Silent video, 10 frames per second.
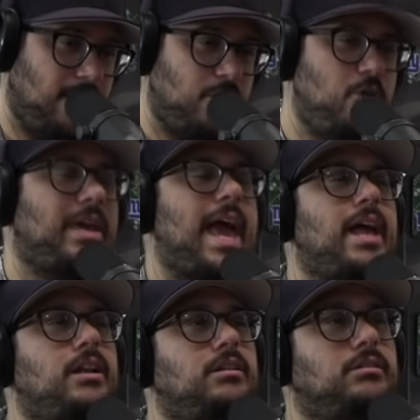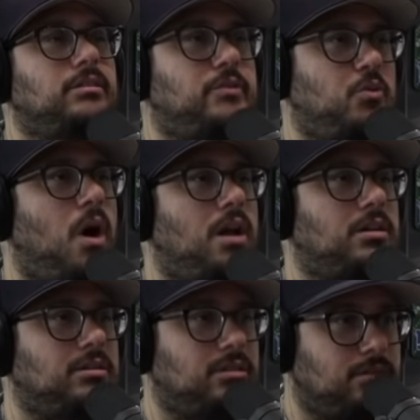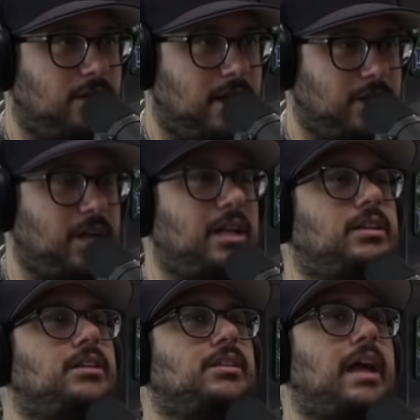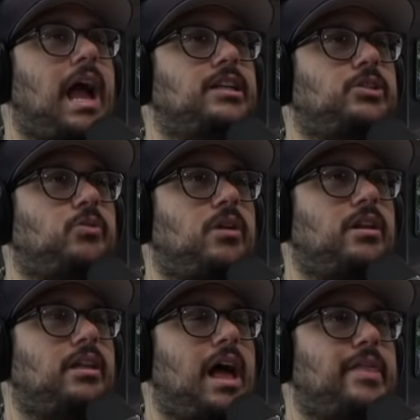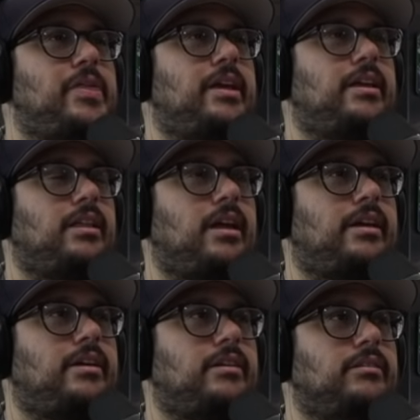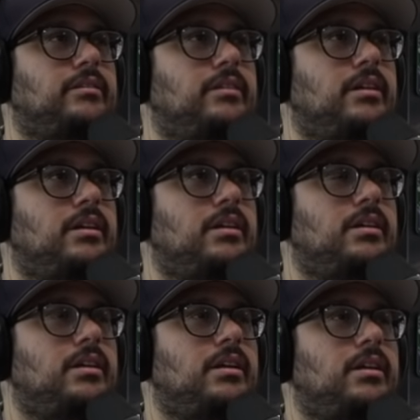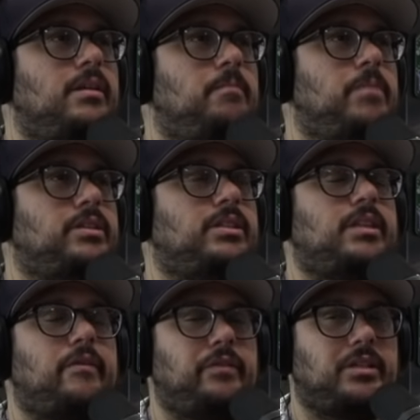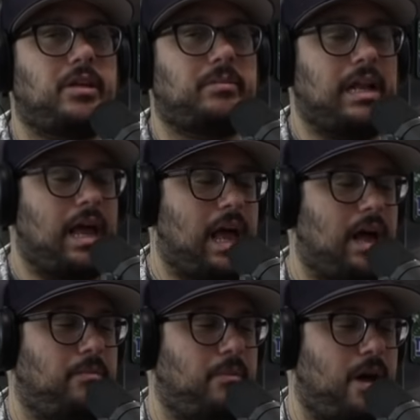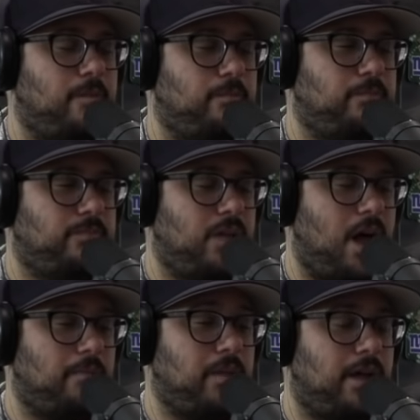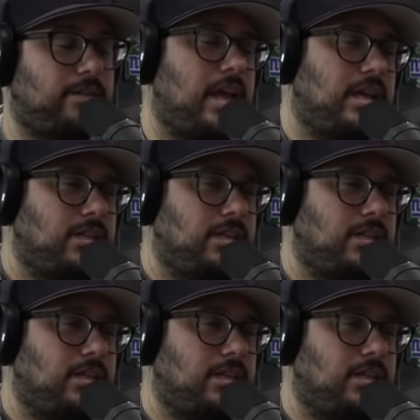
You can if you want, because, like, I just want to. I think, like, this is definitely something I um I'm I'm taking